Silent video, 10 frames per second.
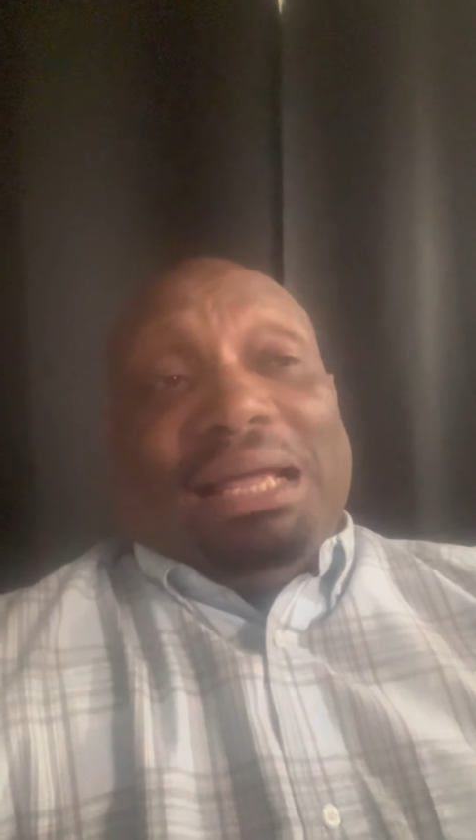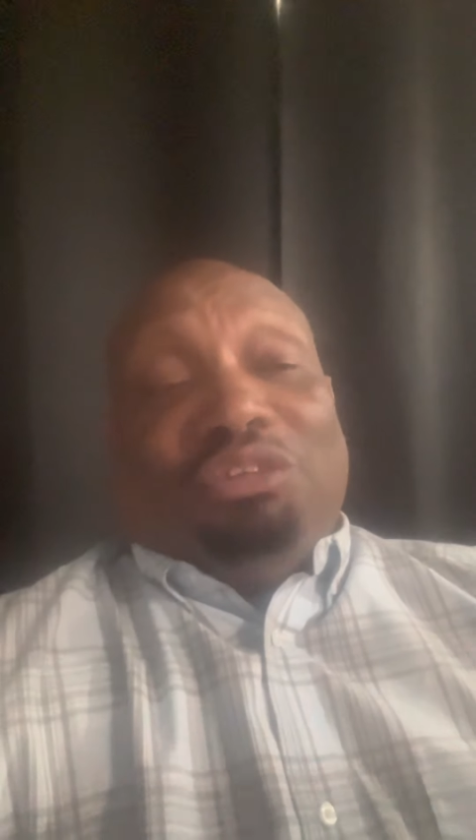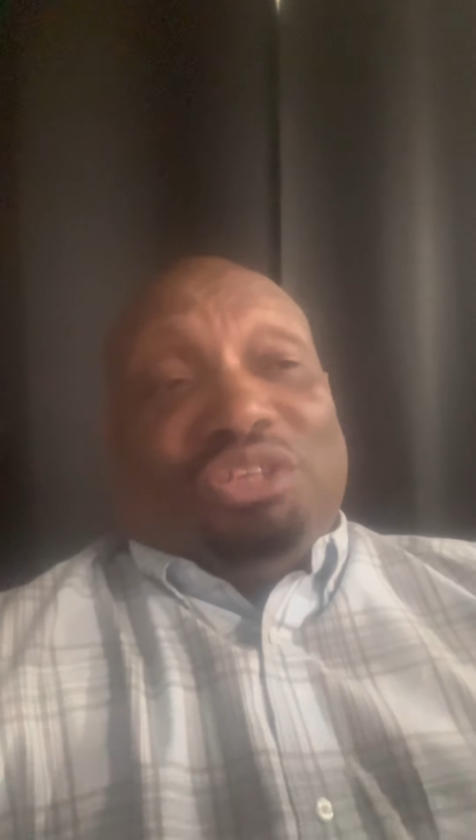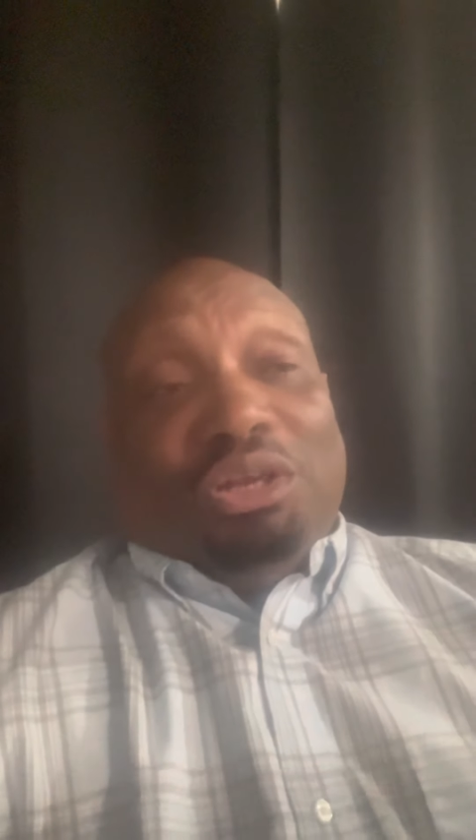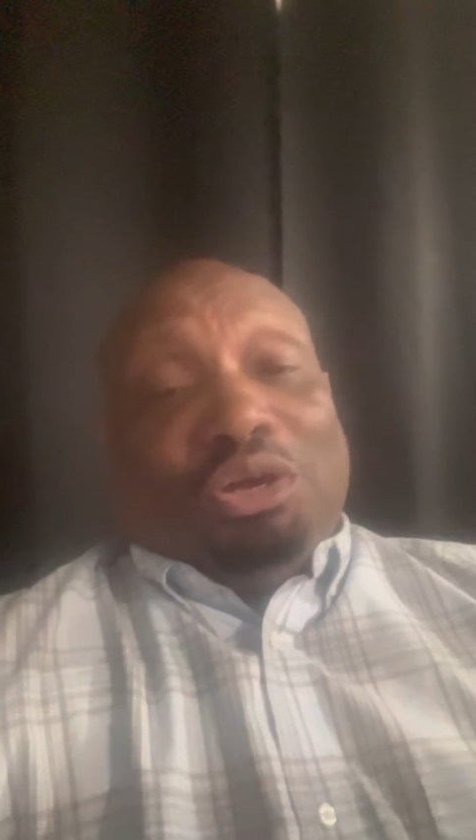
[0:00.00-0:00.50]

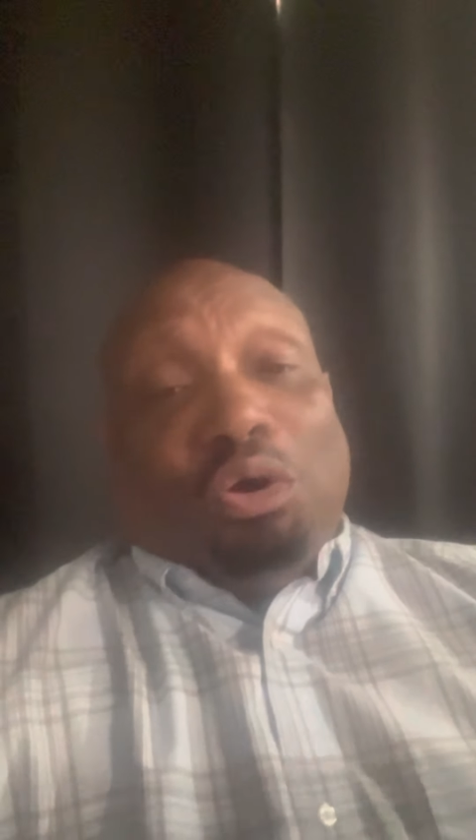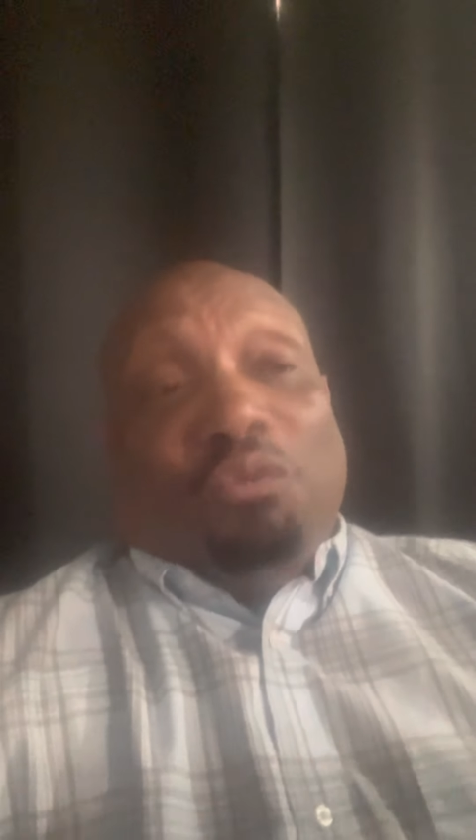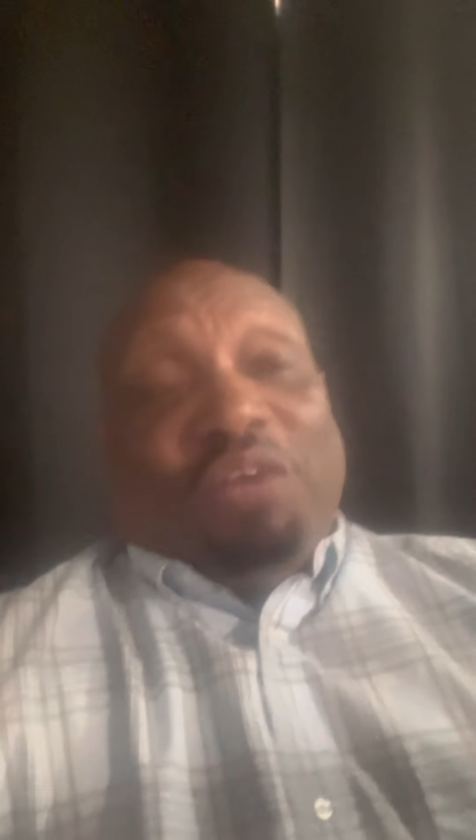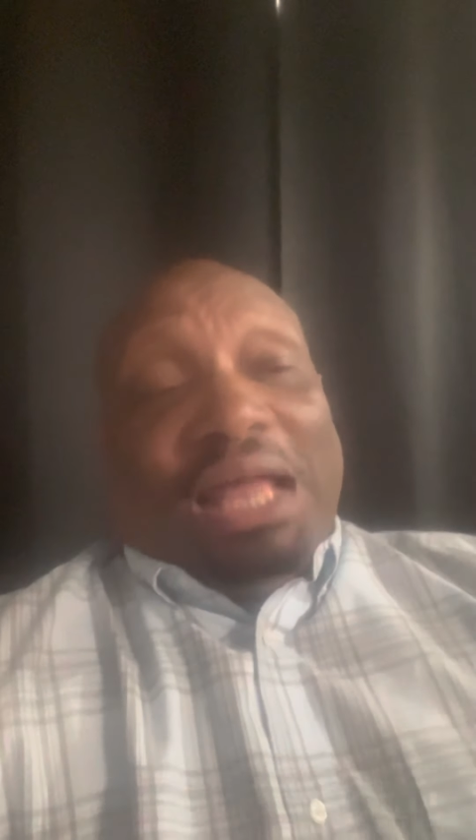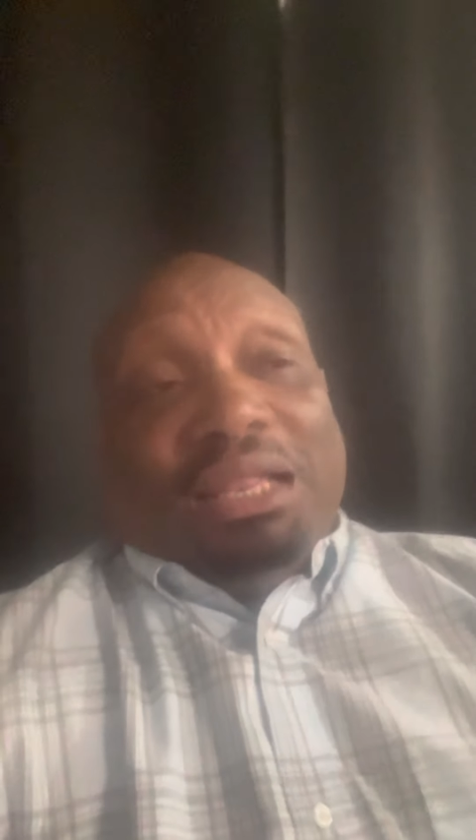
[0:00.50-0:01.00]
out
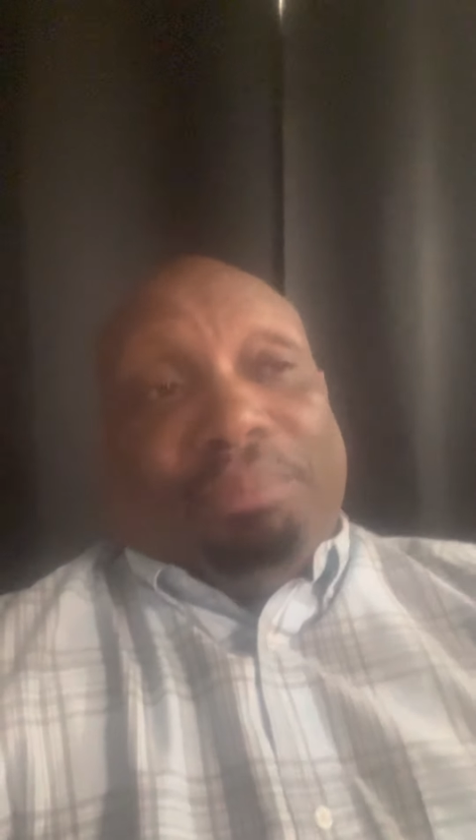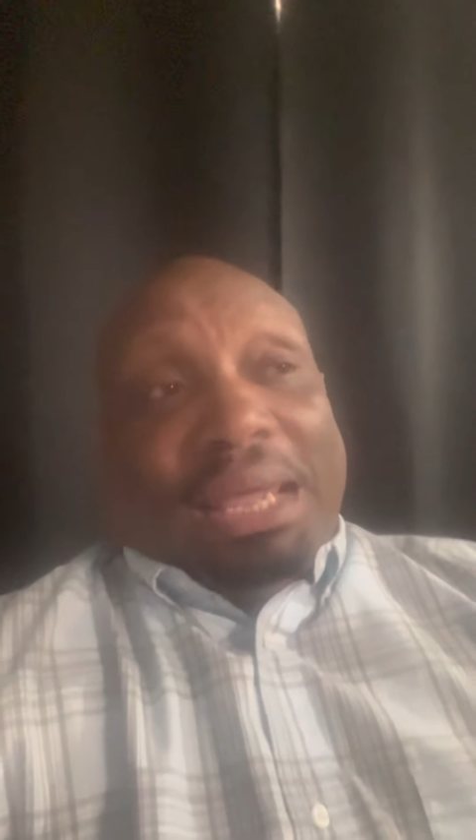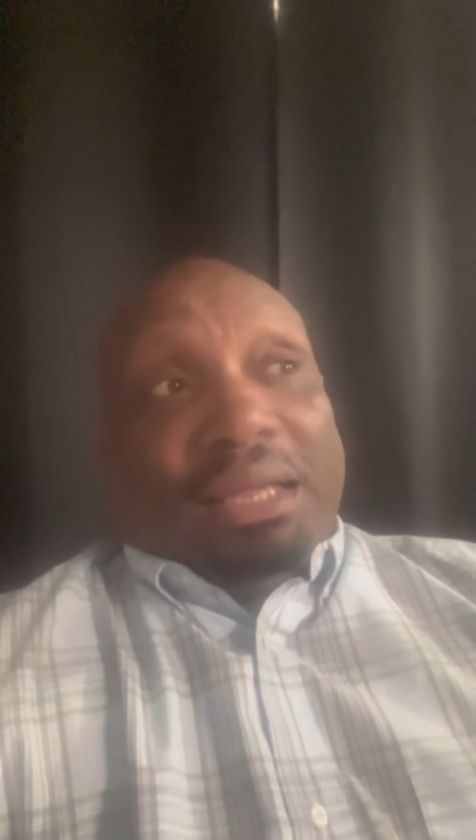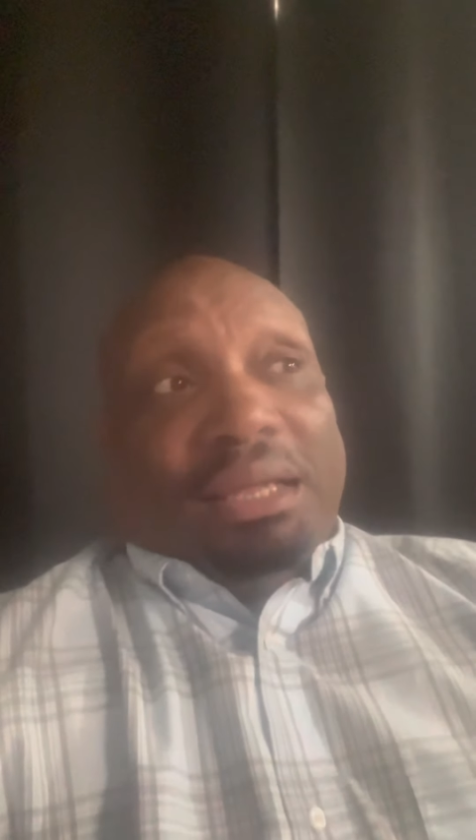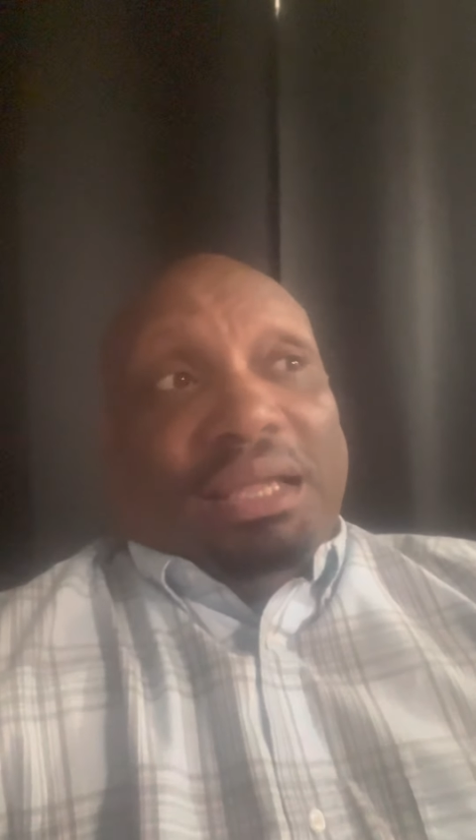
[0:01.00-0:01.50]
Silicon Valley
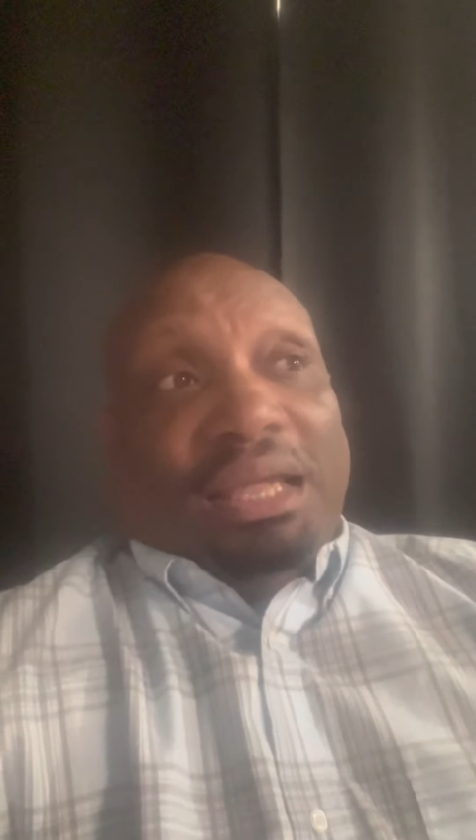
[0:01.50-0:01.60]
Bank,